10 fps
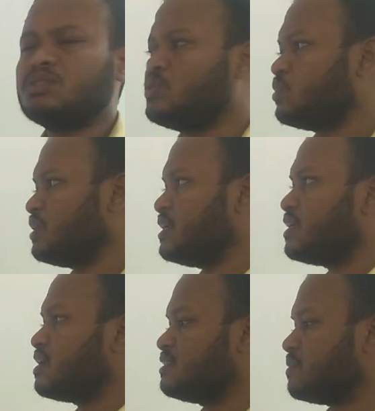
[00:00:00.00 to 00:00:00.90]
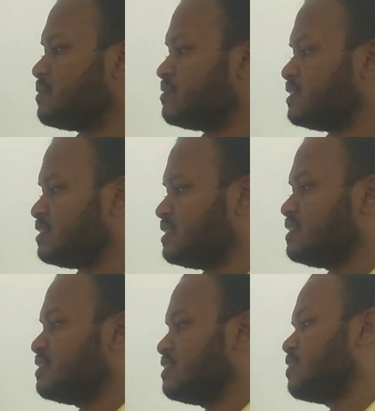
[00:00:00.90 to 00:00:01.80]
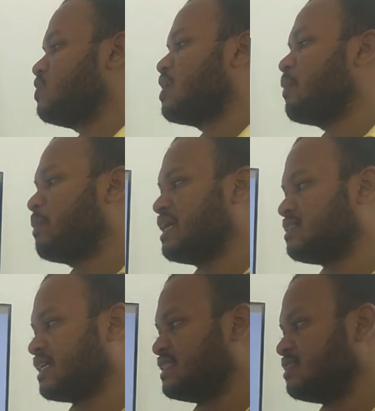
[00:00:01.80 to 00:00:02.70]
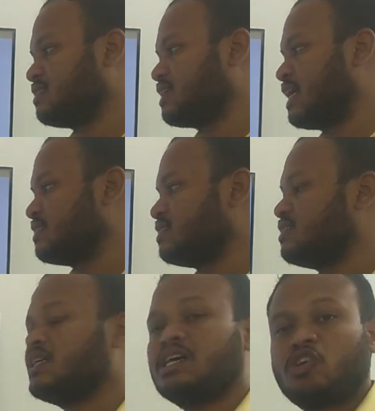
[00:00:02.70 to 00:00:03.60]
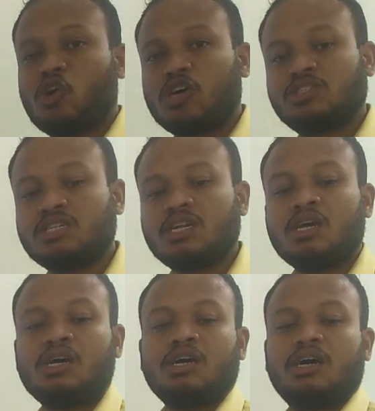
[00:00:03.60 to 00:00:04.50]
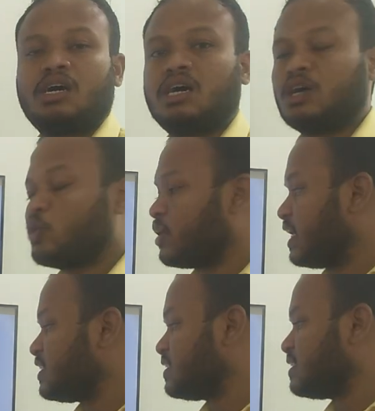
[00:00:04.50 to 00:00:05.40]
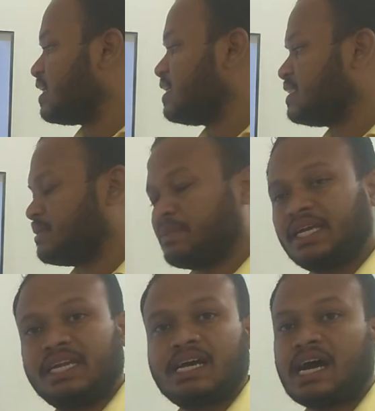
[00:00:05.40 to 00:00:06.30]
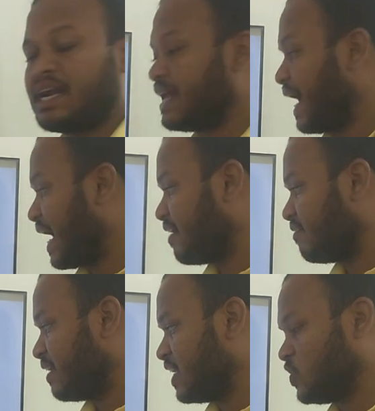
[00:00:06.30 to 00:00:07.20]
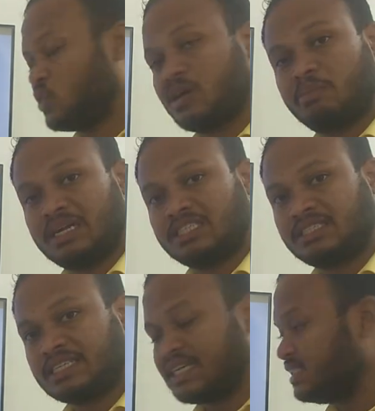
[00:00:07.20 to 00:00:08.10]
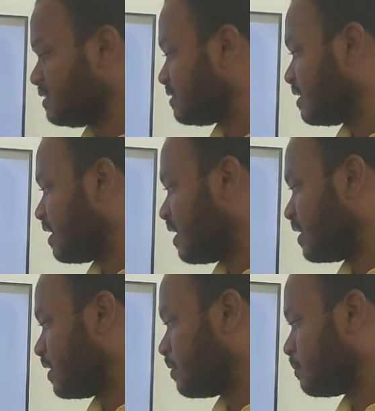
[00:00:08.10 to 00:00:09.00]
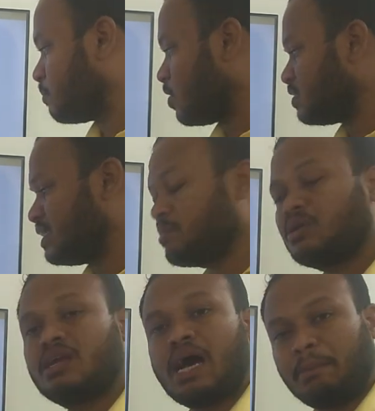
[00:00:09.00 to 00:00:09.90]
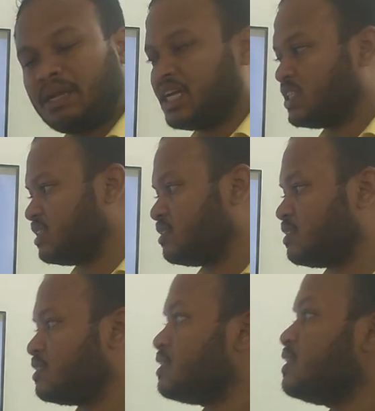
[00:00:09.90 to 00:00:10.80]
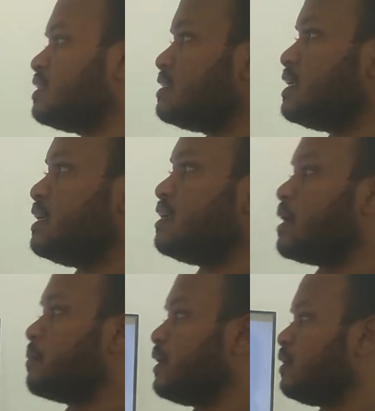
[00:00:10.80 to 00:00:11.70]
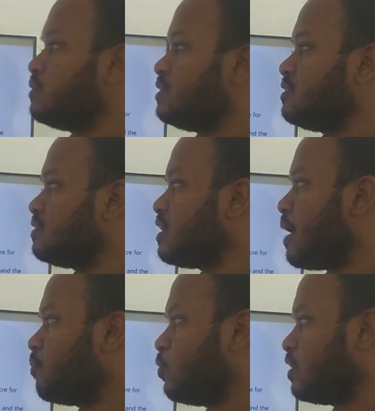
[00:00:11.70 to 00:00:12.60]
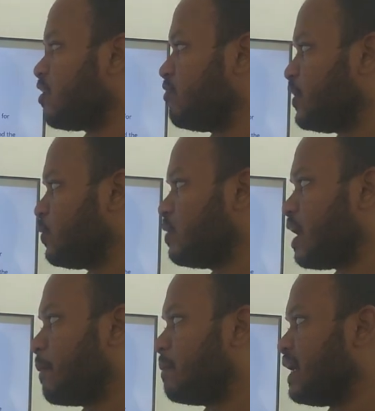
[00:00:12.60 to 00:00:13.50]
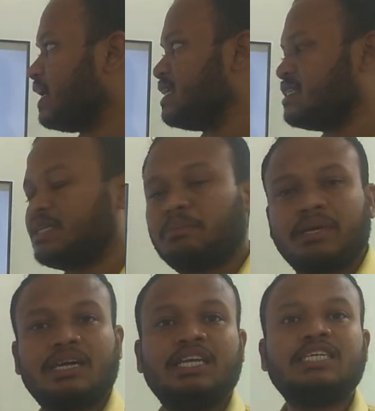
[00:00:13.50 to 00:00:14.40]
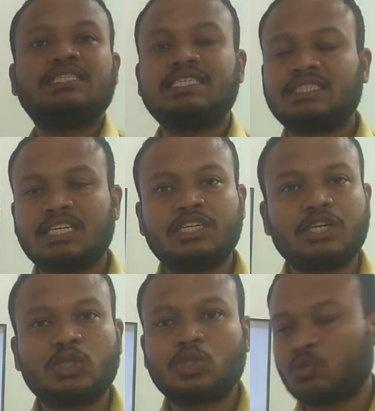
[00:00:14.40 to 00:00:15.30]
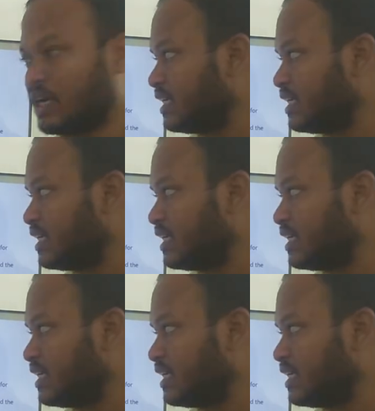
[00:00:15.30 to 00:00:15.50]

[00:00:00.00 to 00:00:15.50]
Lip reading: So here are some of the things: so droplet size classes, nozzle rotational speed and average droplet size and possible applications. Then coming to this, the amount of liquid applied is typically 6 liters to 12